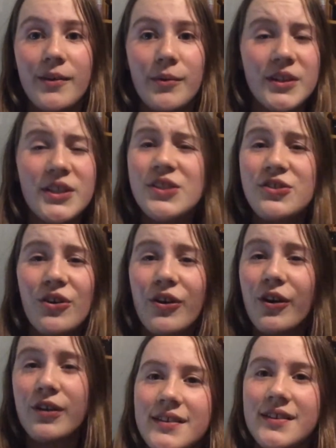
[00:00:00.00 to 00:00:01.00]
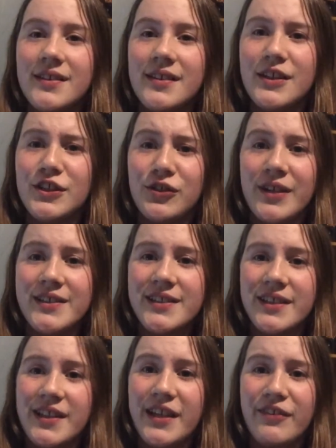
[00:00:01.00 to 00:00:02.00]
we're just not gonna
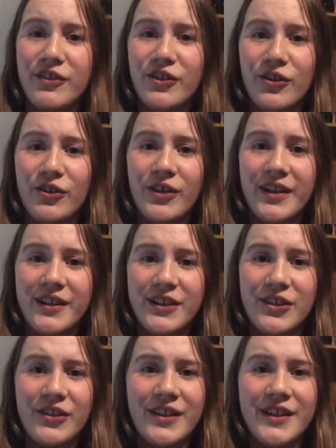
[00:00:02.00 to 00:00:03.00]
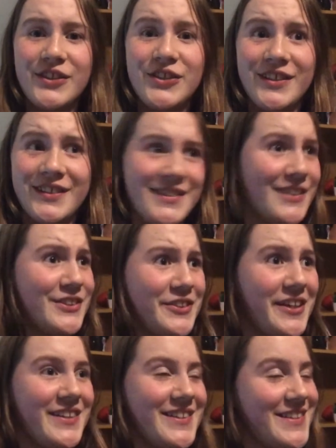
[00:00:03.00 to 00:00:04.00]
address it, even though I literally just
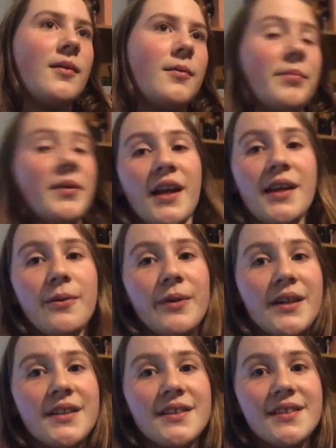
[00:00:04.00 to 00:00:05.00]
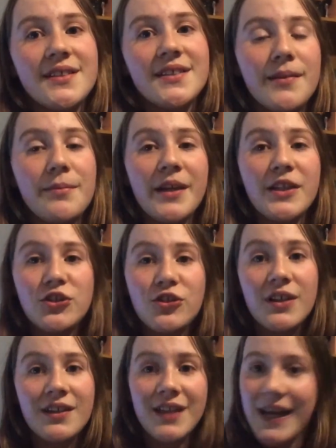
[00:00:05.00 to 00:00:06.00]
addressed it. But anyways, make sure
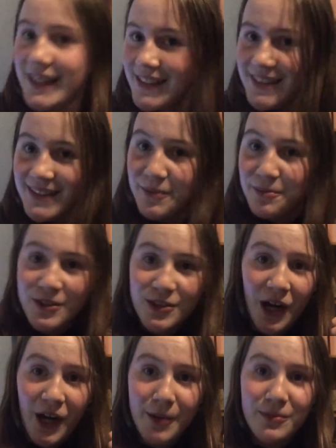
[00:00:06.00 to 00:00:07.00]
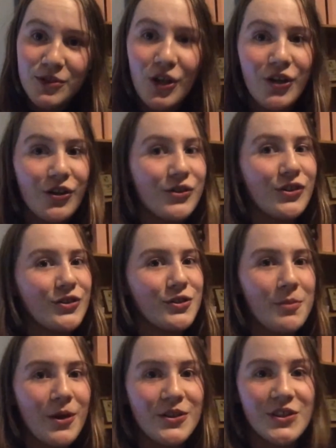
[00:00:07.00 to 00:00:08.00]
to like, subscribe, turn on
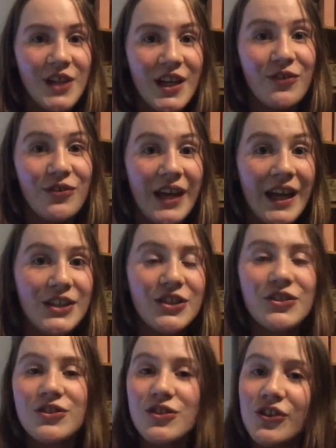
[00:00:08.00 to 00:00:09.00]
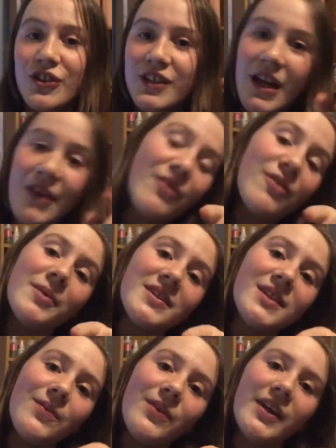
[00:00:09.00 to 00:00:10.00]
those post notifications so you never
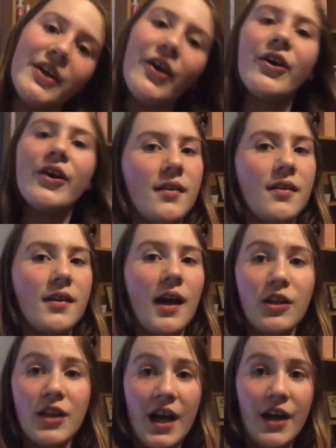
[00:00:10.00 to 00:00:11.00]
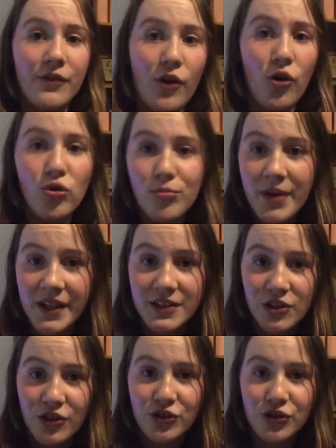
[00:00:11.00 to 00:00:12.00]
miss a video. I'll have all my
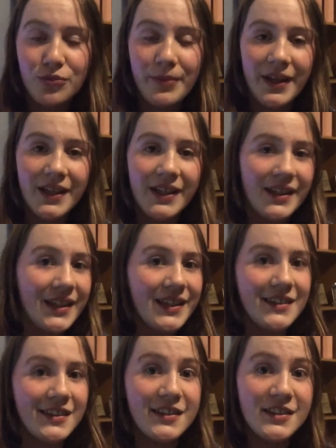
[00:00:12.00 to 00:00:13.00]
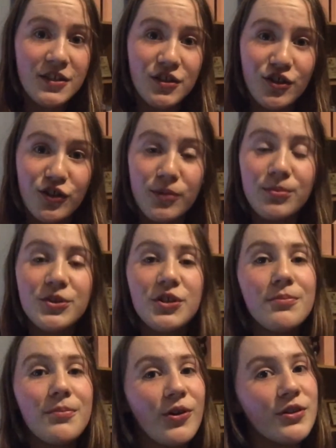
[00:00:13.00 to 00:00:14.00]
social media in the
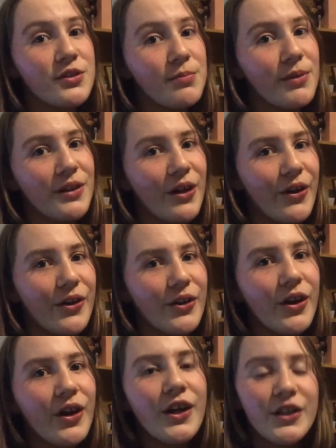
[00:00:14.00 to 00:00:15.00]
description box below,